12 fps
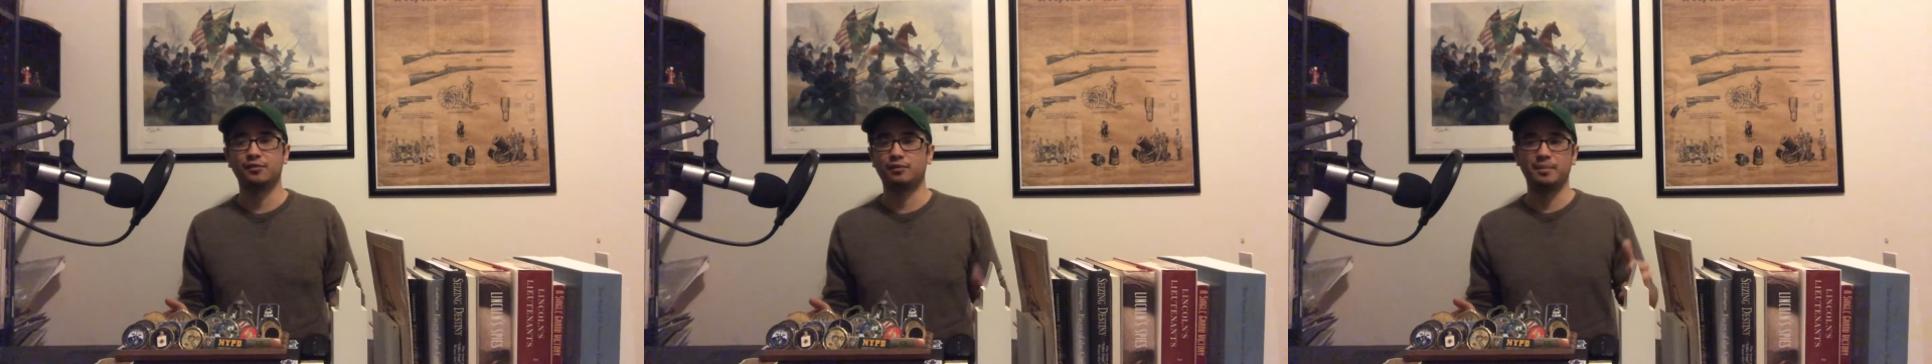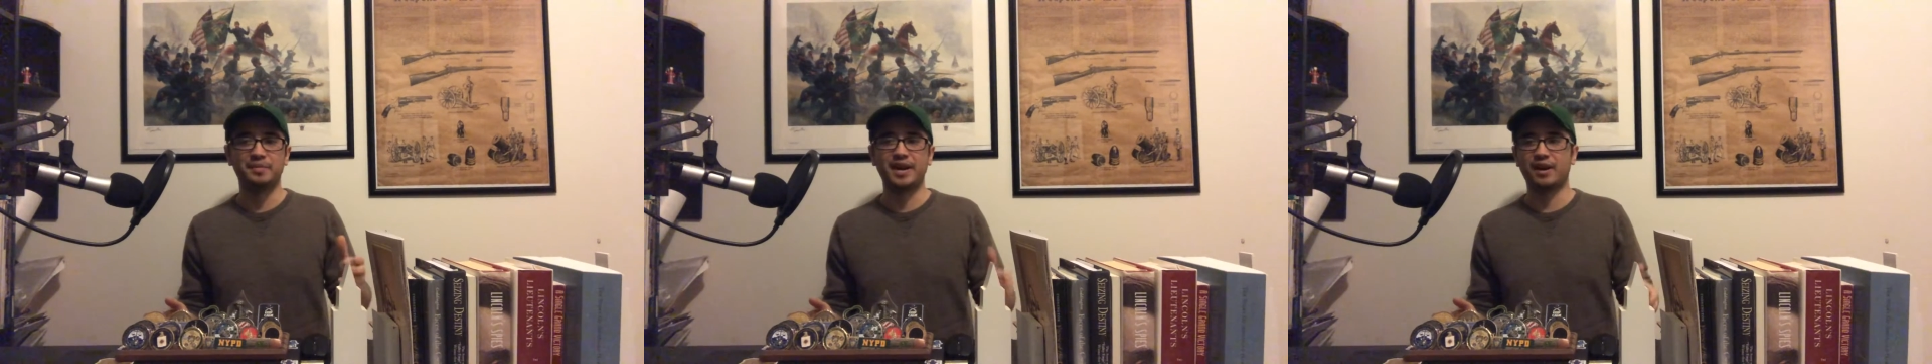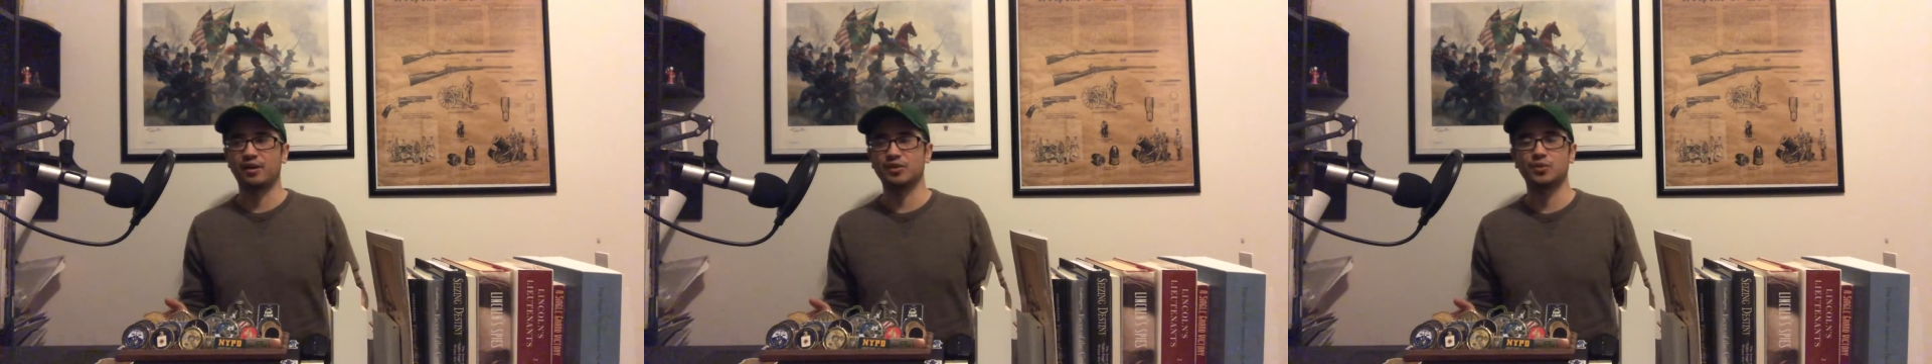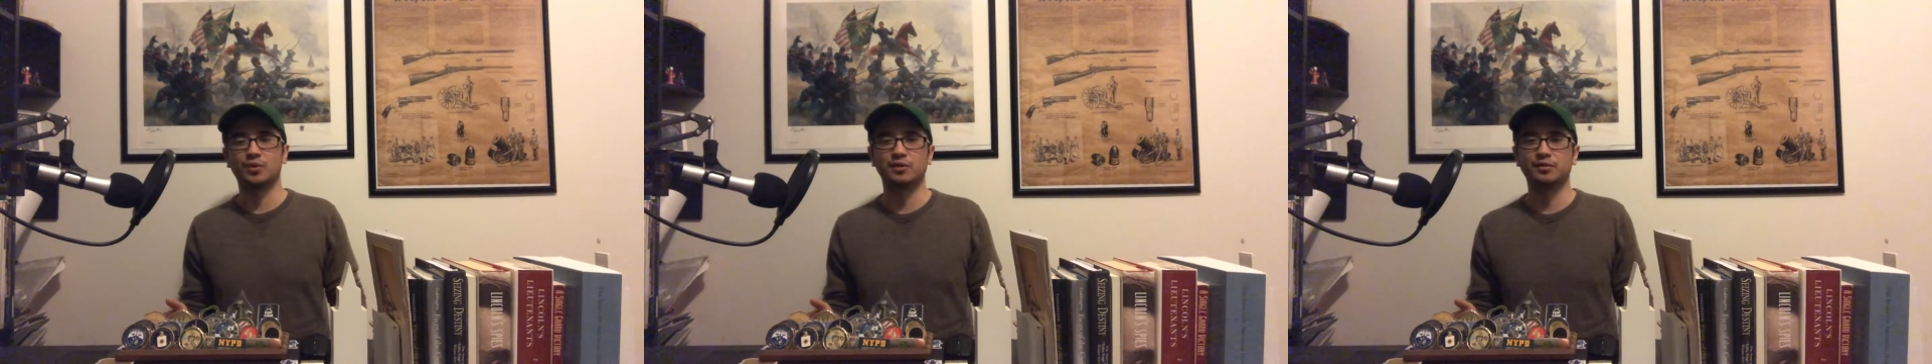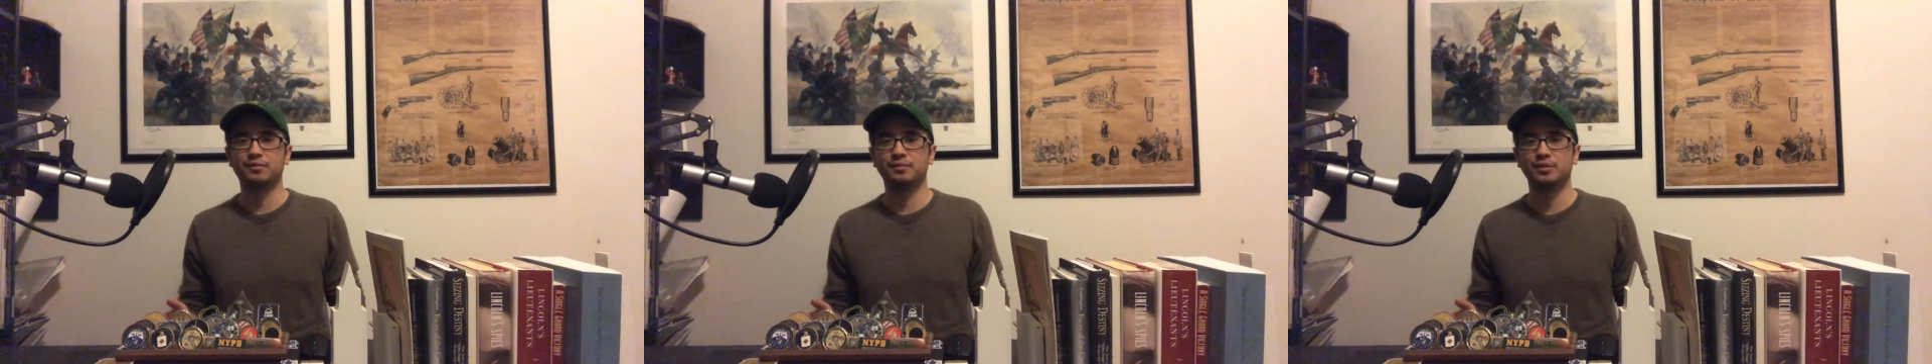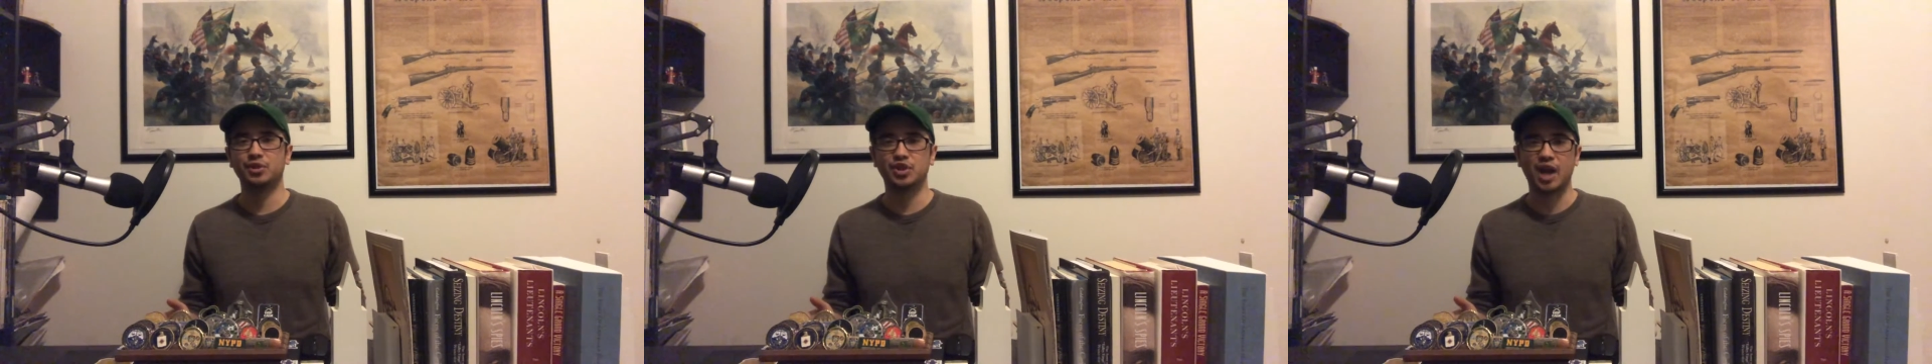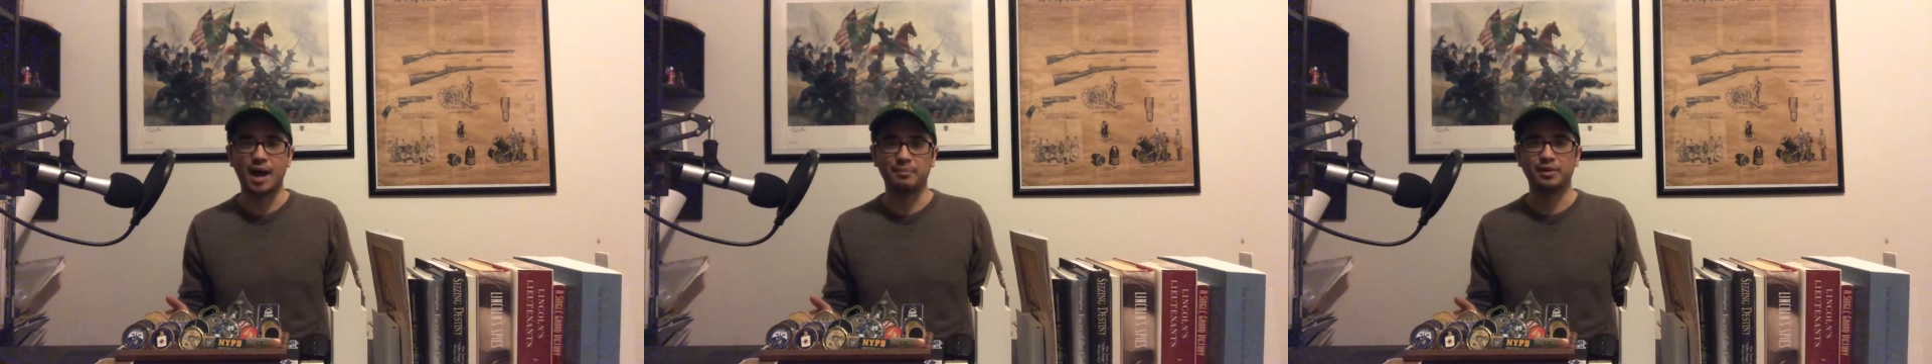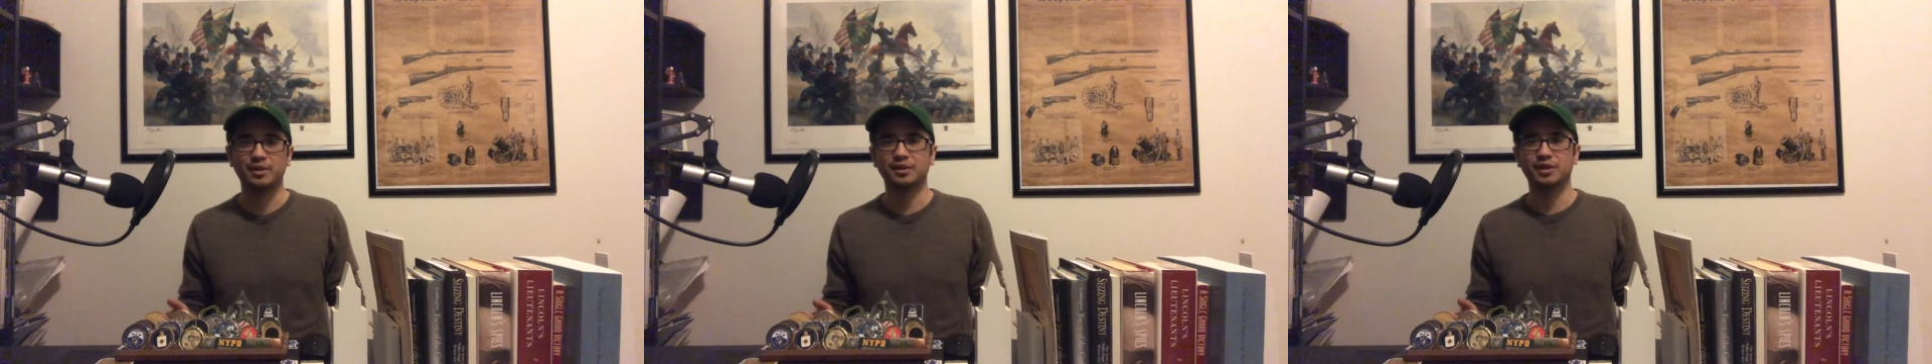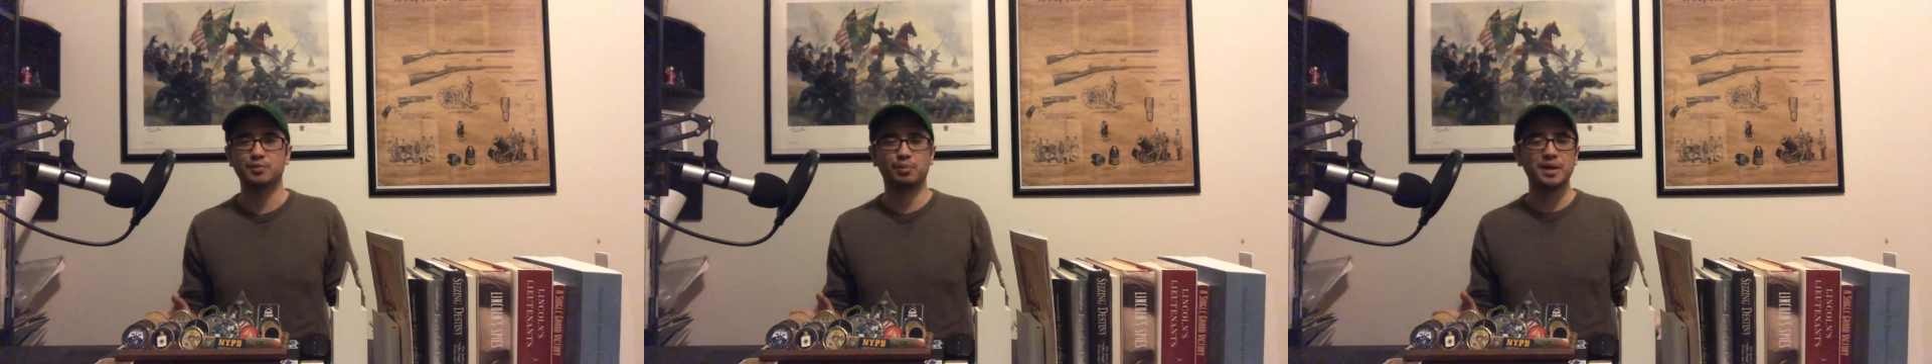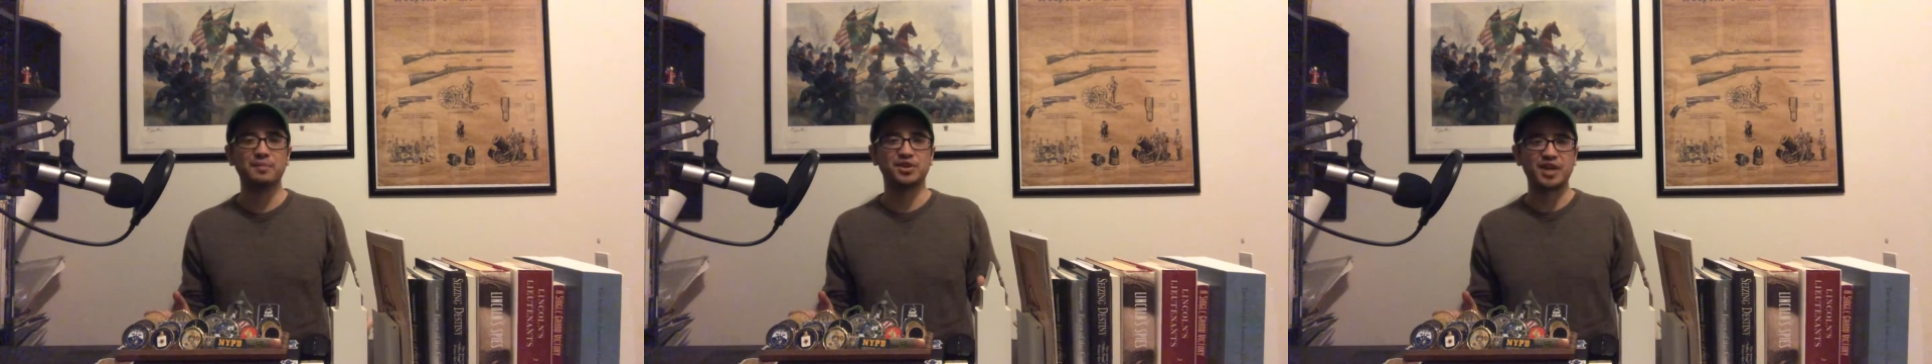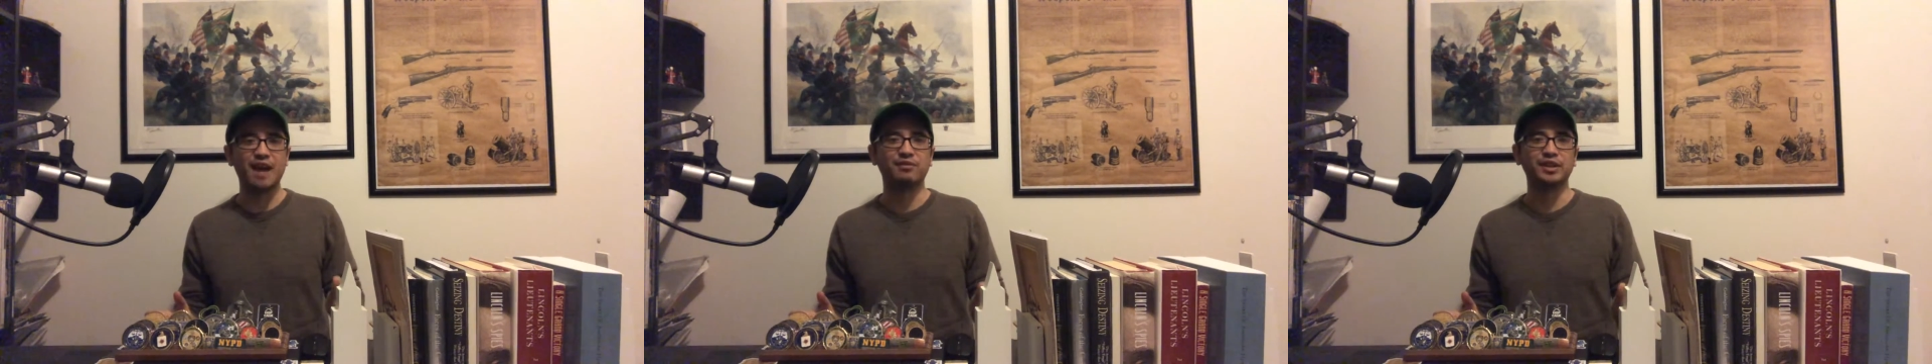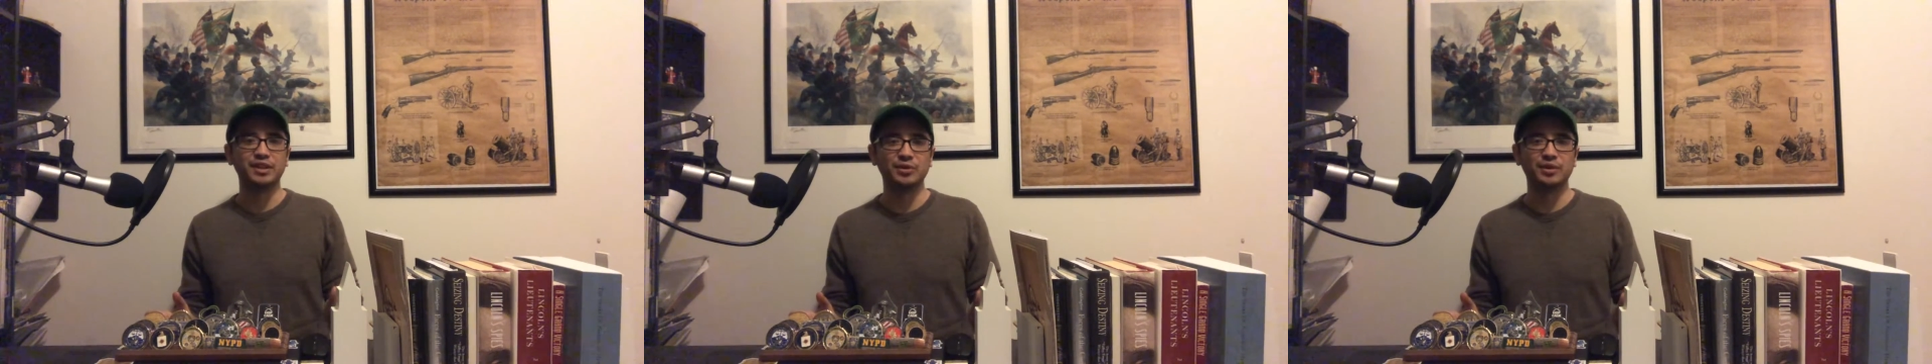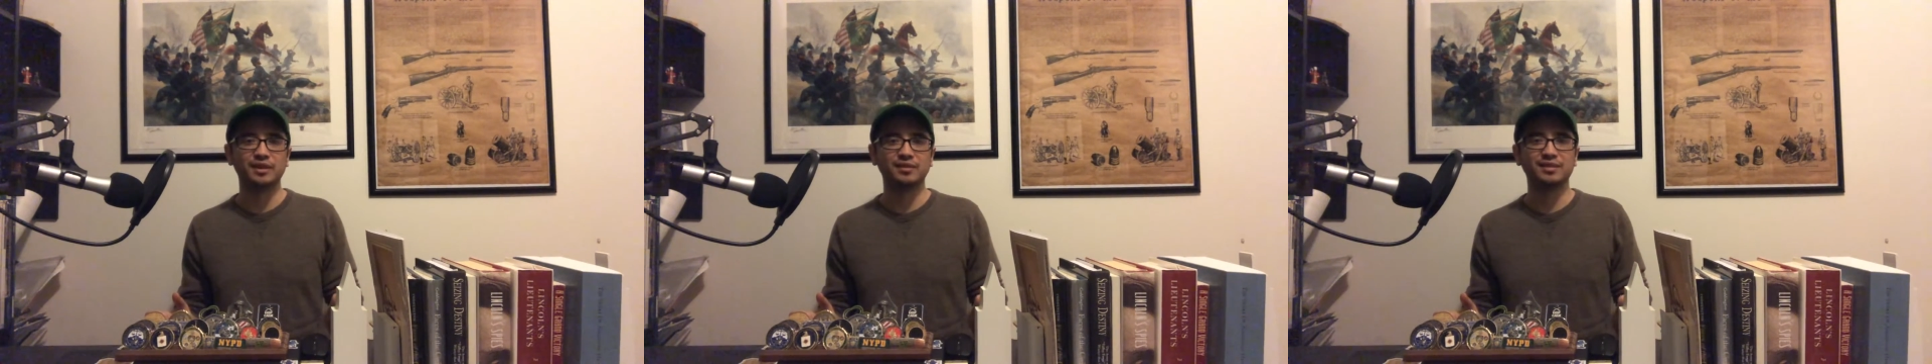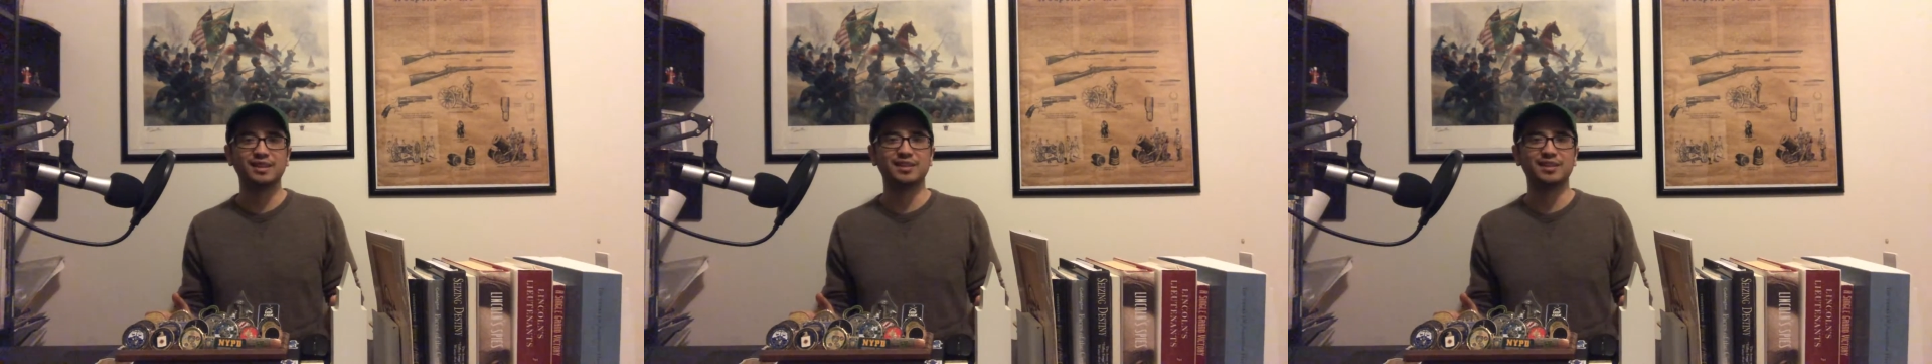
from their sort of shop, because pretty much every unit,